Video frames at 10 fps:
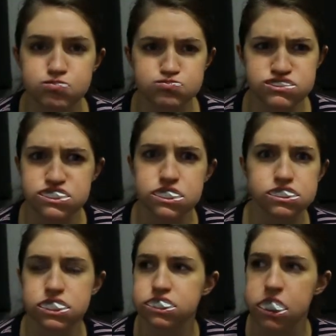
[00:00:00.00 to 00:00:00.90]
And so
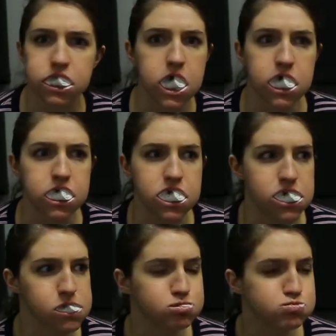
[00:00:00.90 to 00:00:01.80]
she's like, I
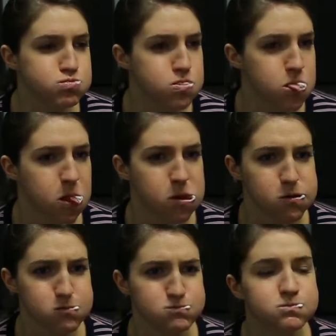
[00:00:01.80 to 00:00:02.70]
am.
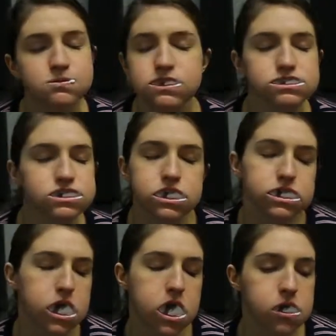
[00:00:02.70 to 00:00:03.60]
And he's like,
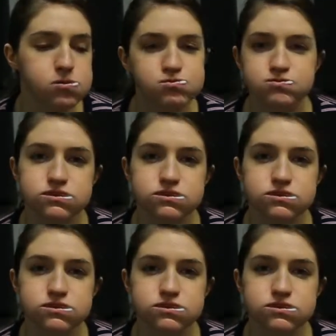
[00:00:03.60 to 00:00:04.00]
I